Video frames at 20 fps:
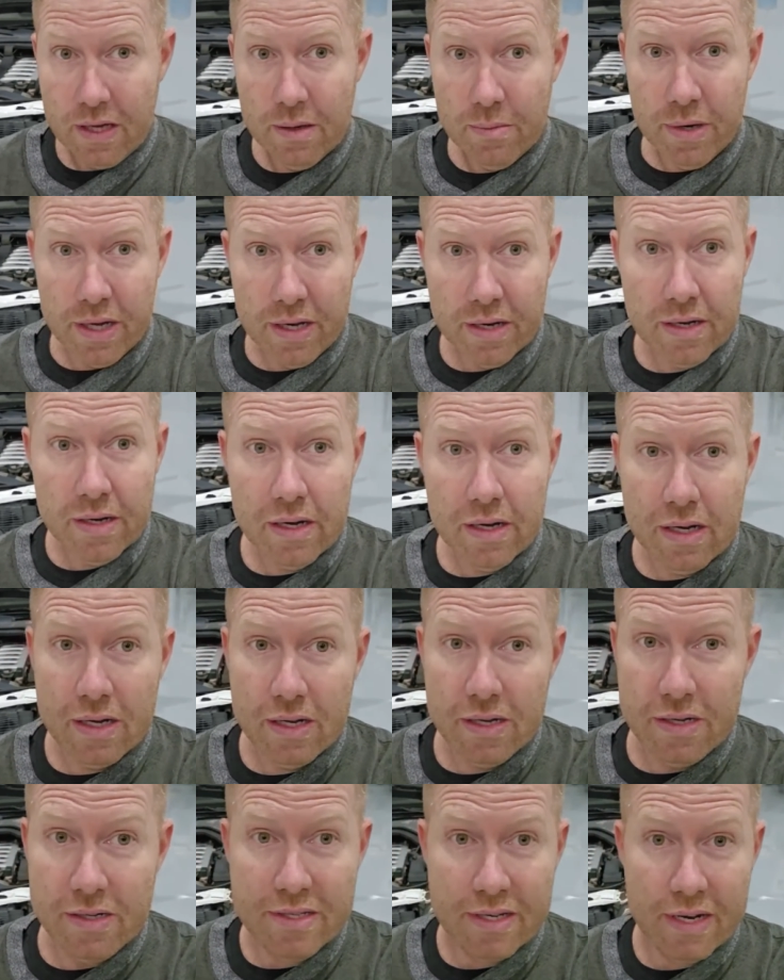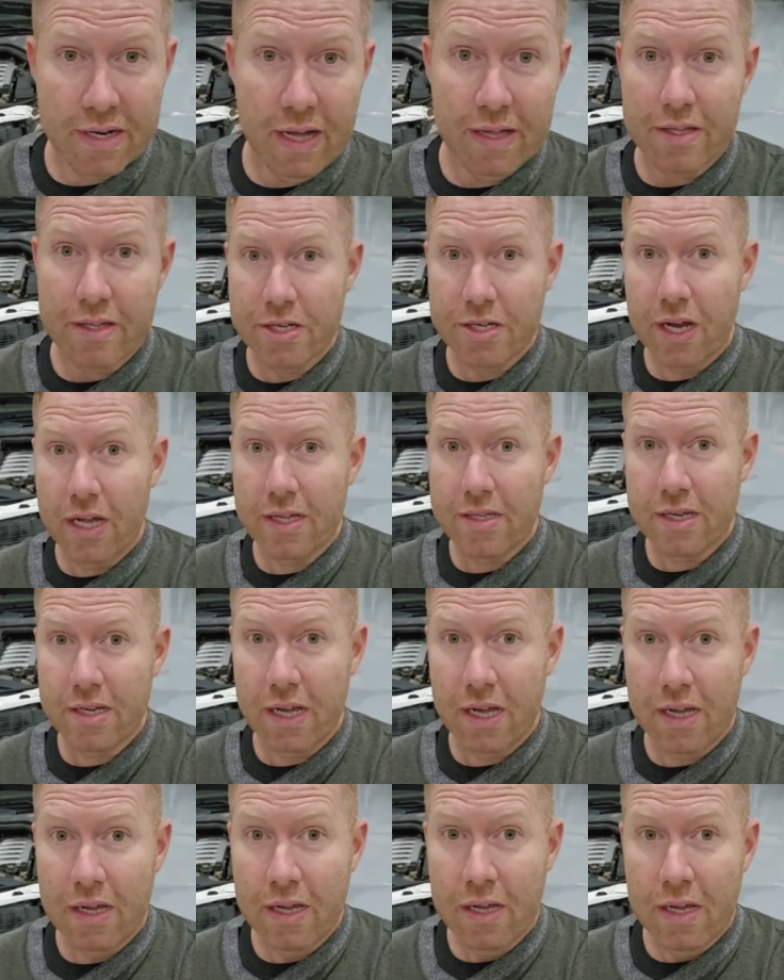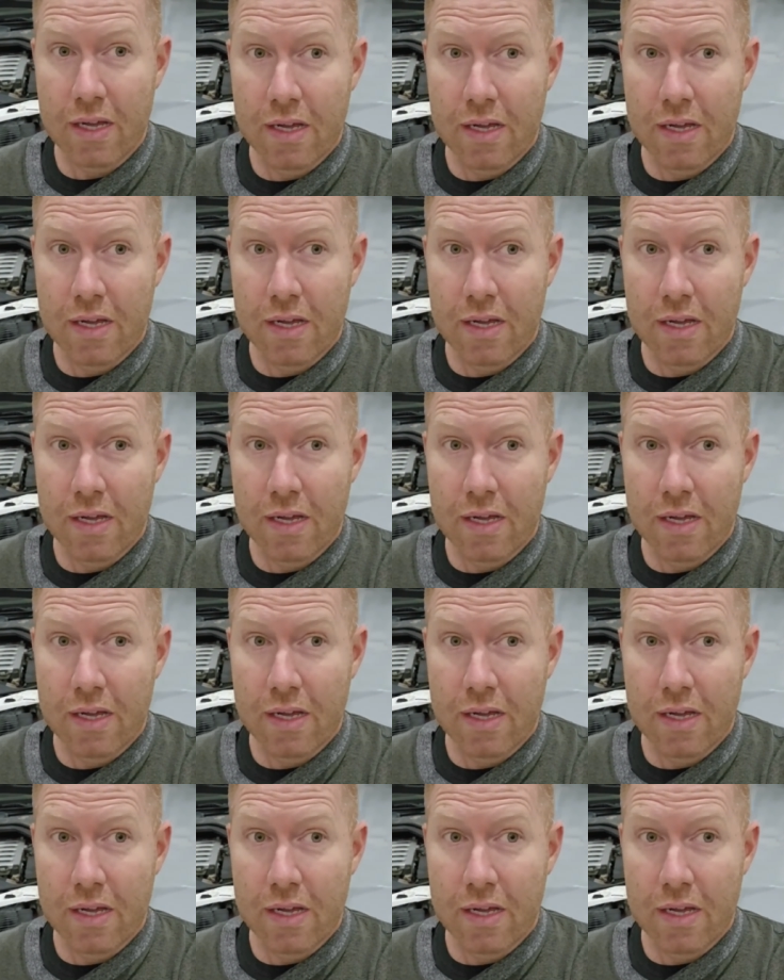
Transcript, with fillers: but uh, it's not in the shot today.